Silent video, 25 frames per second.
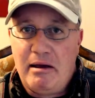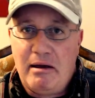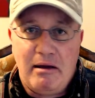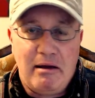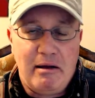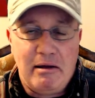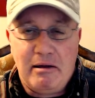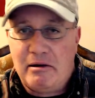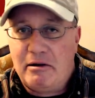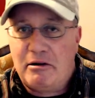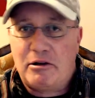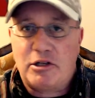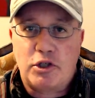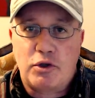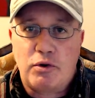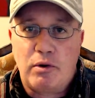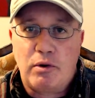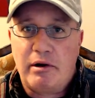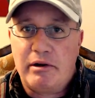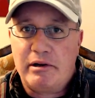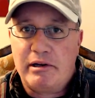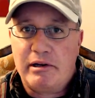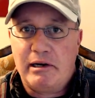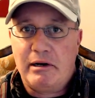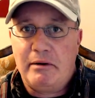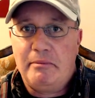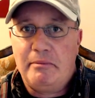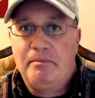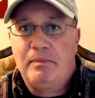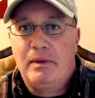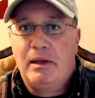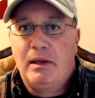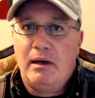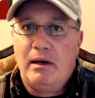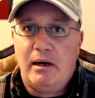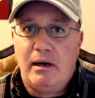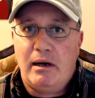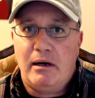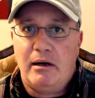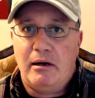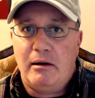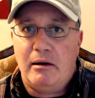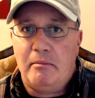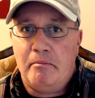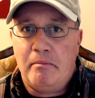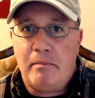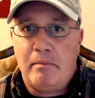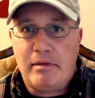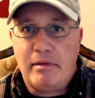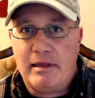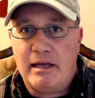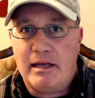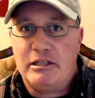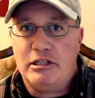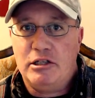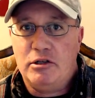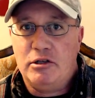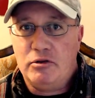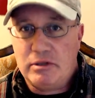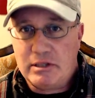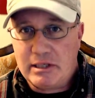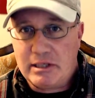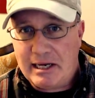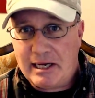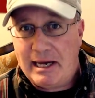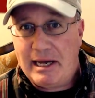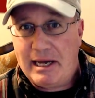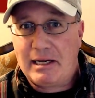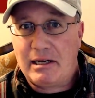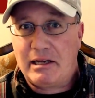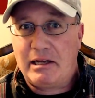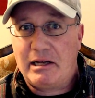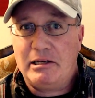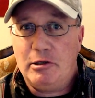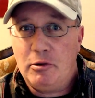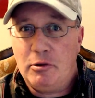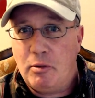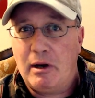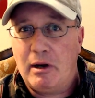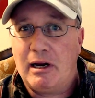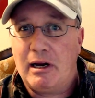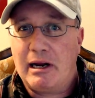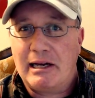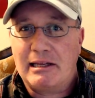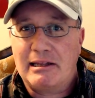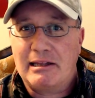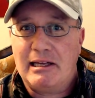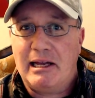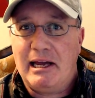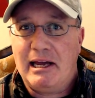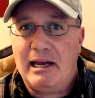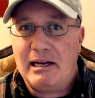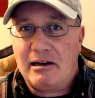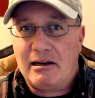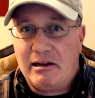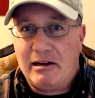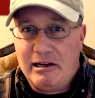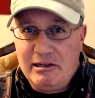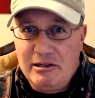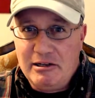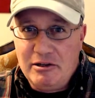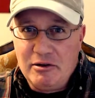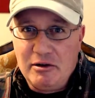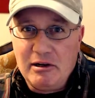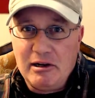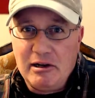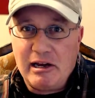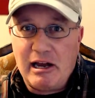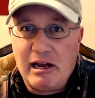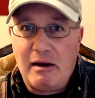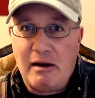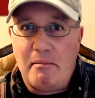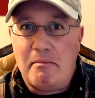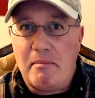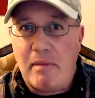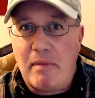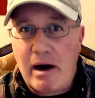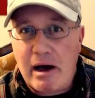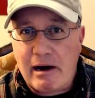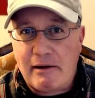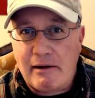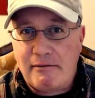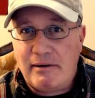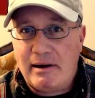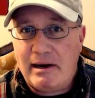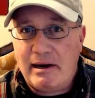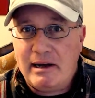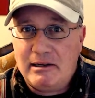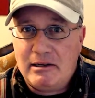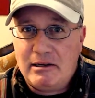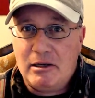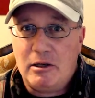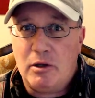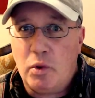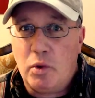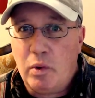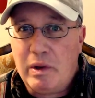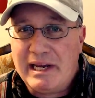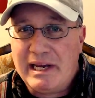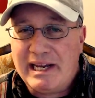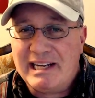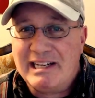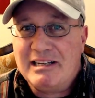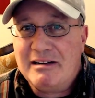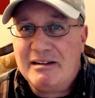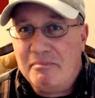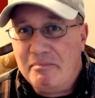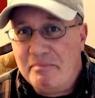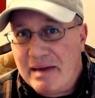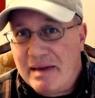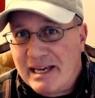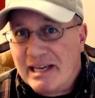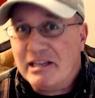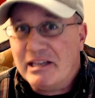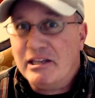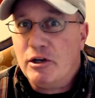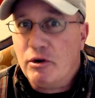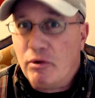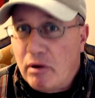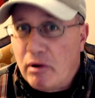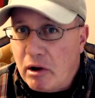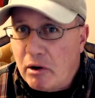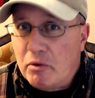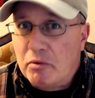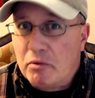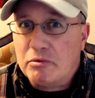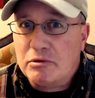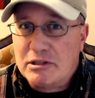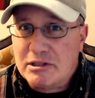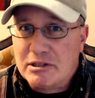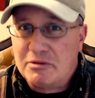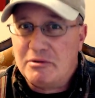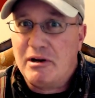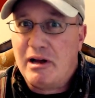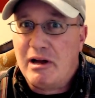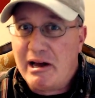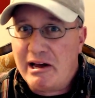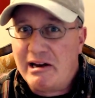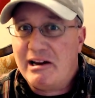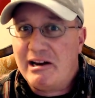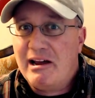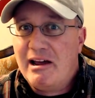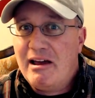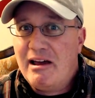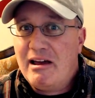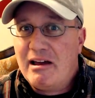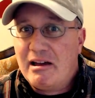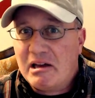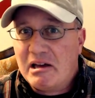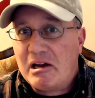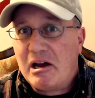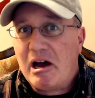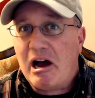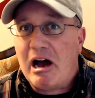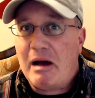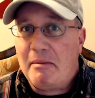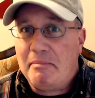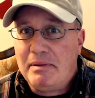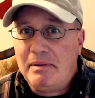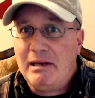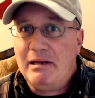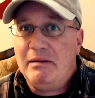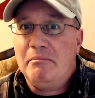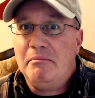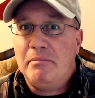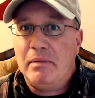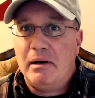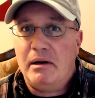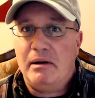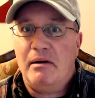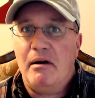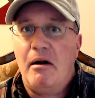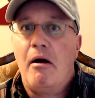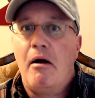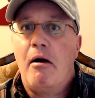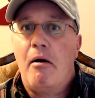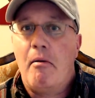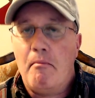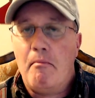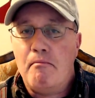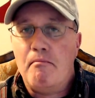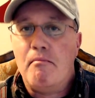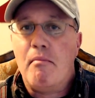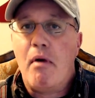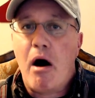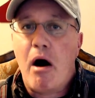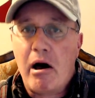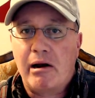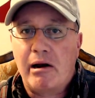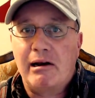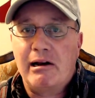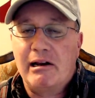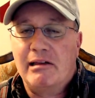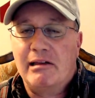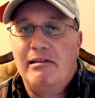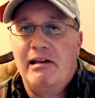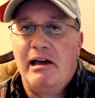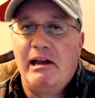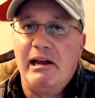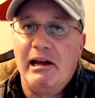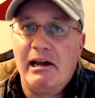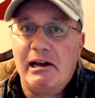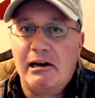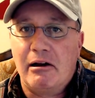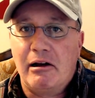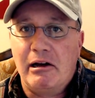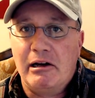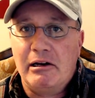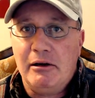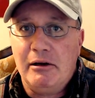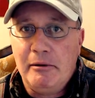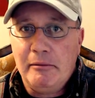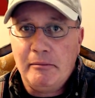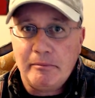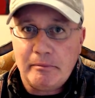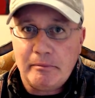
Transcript: in Australia um, that's using a headline. You really like that headline. You can kind of modify it to tweak it to make it your own. So not copy, but modeling that headline.